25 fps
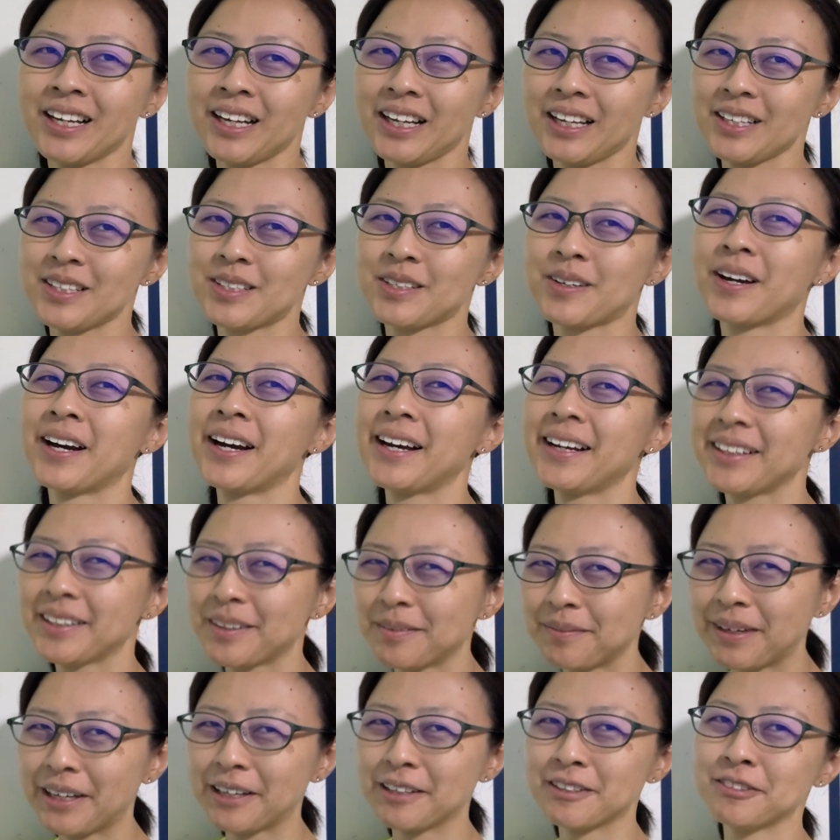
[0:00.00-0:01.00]
It's quite a
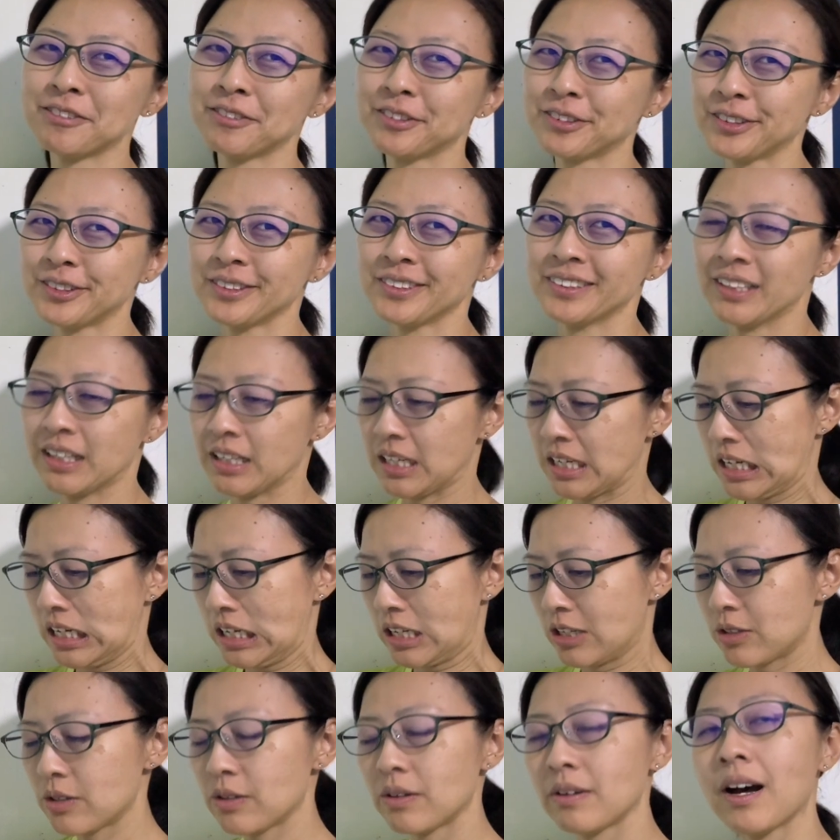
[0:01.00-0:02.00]
mouthful.
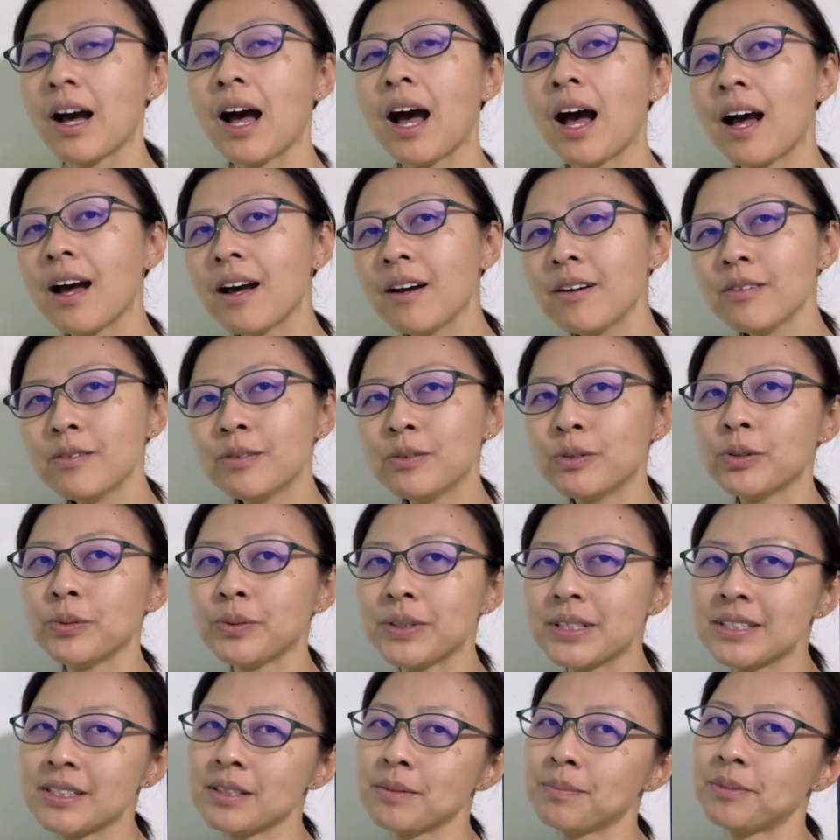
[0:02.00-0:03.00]
So how do we
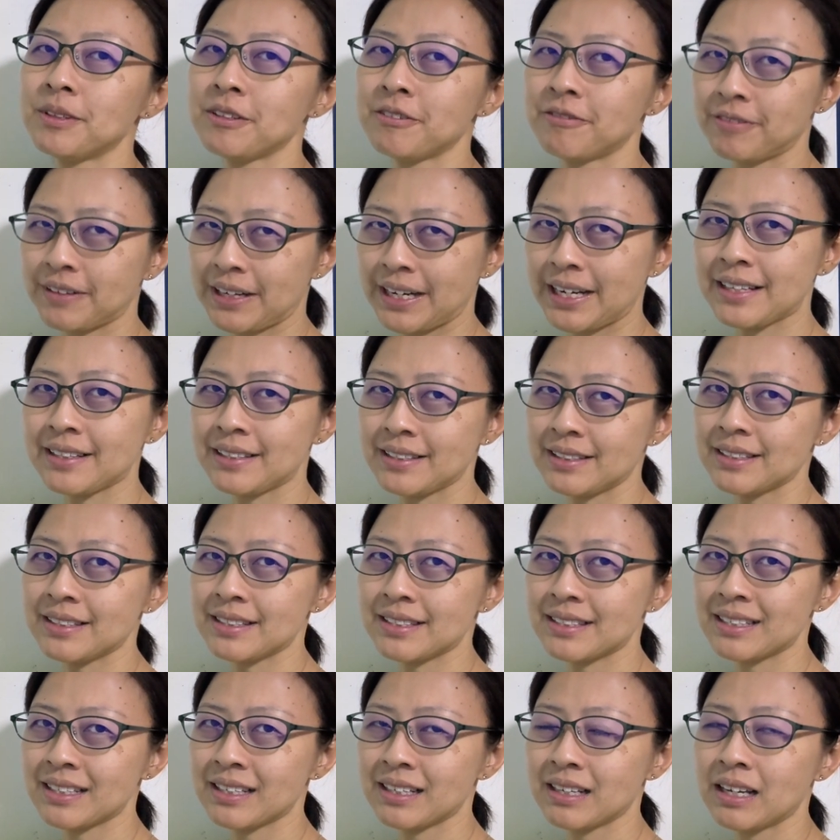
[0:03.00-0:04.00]
simplify
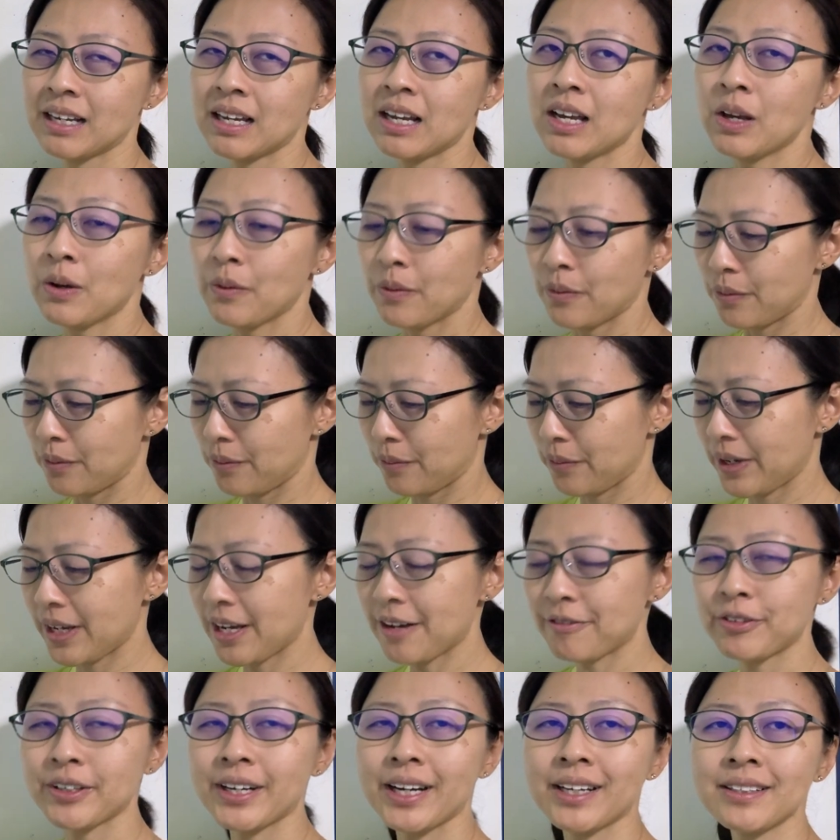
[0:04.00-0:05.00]
this? We have
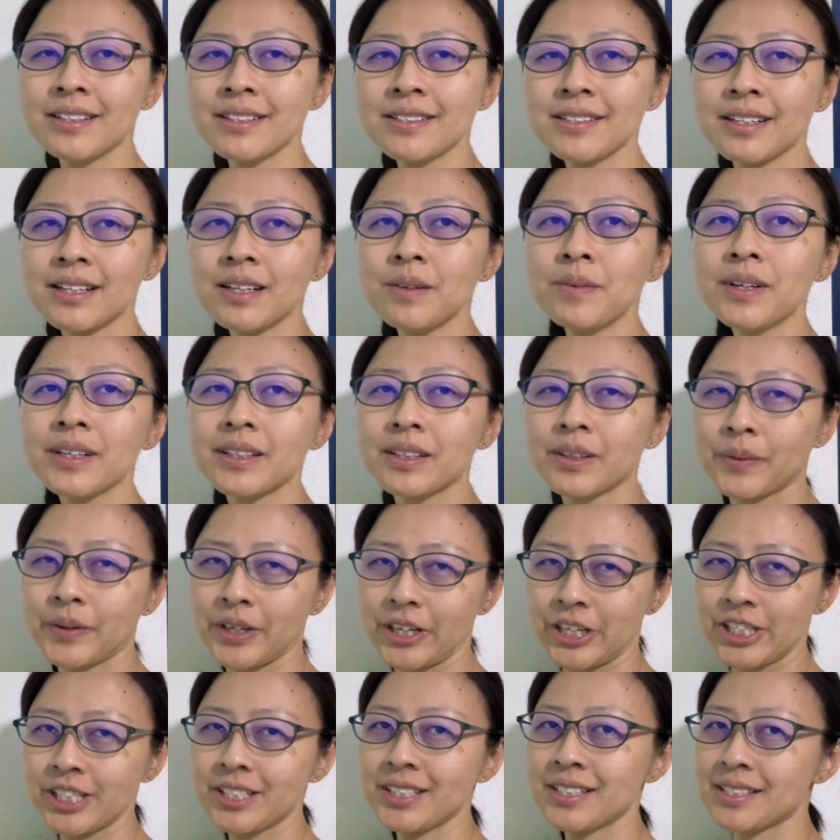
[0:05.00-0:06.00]
to understand what the
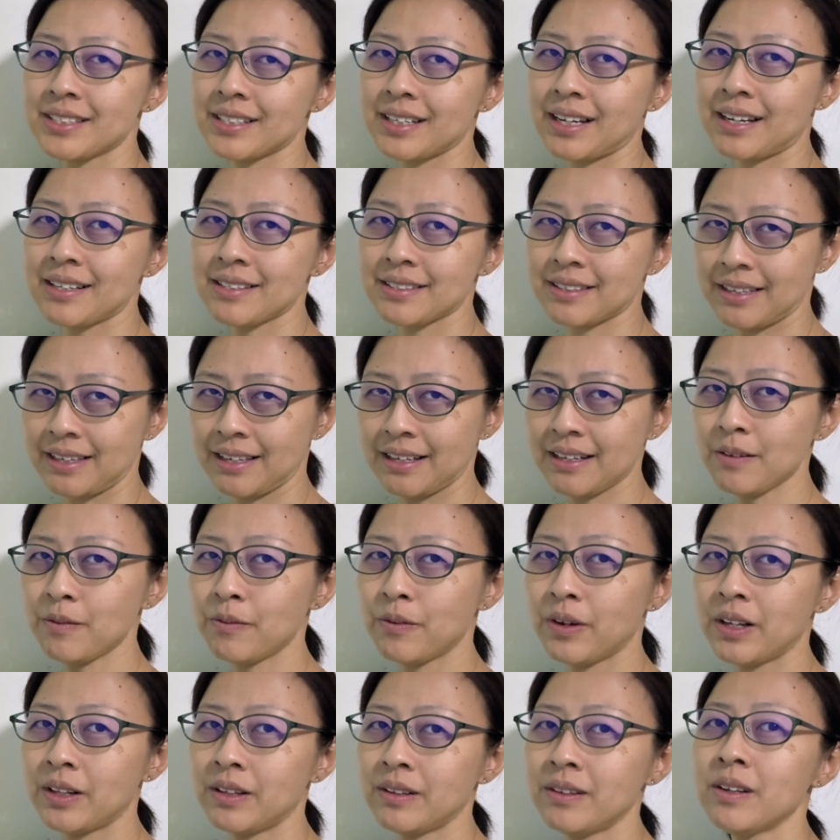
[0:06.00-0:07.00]
question is asking
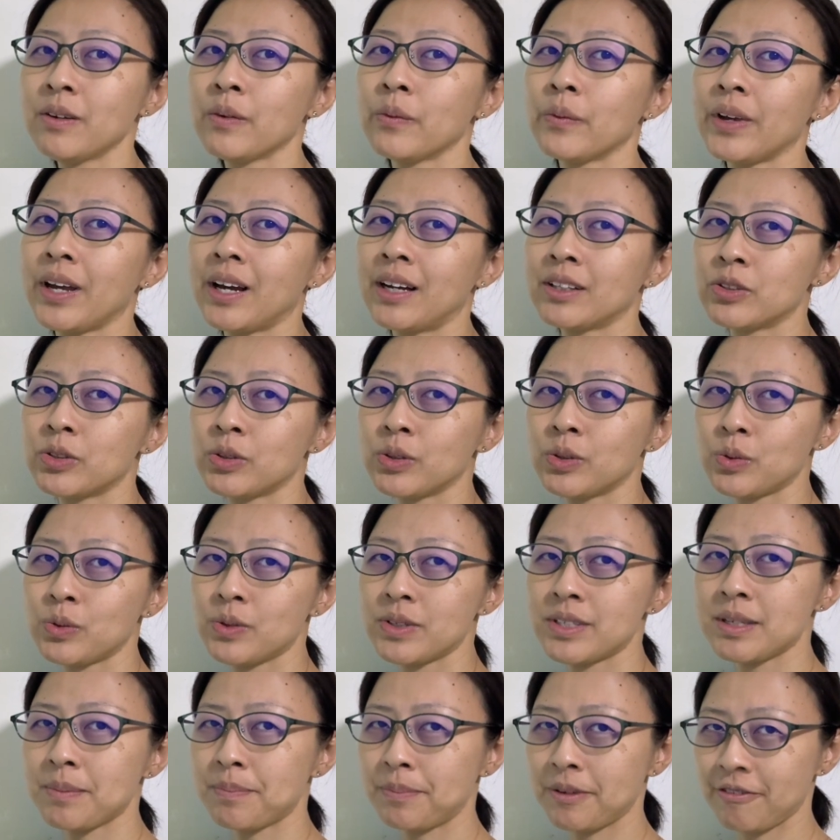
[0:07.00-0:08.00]
when we are told to
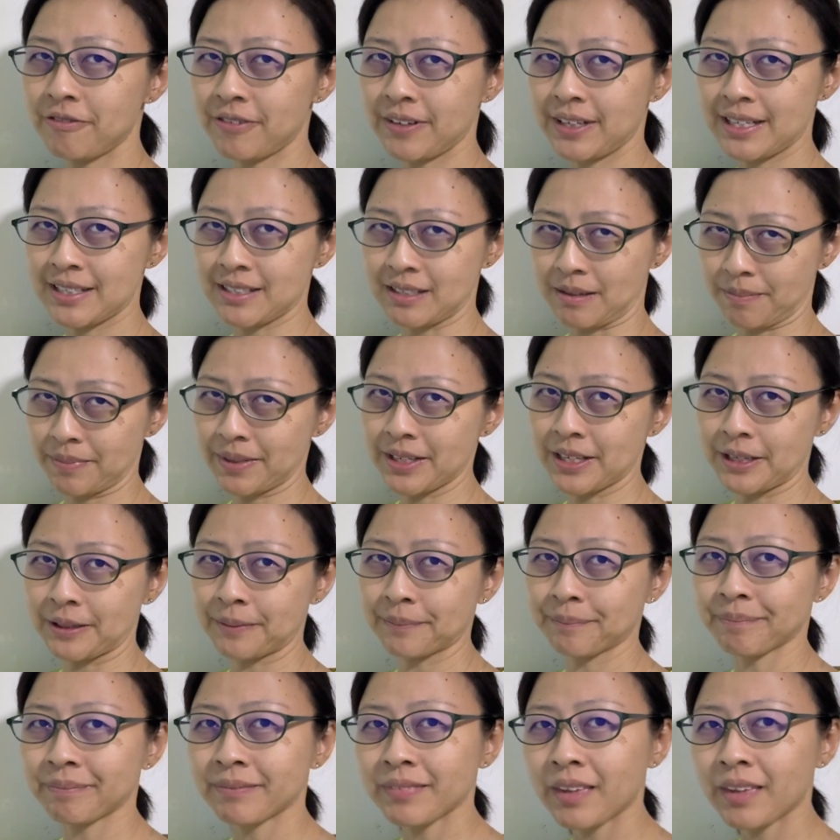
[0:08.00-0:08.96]
simplify something.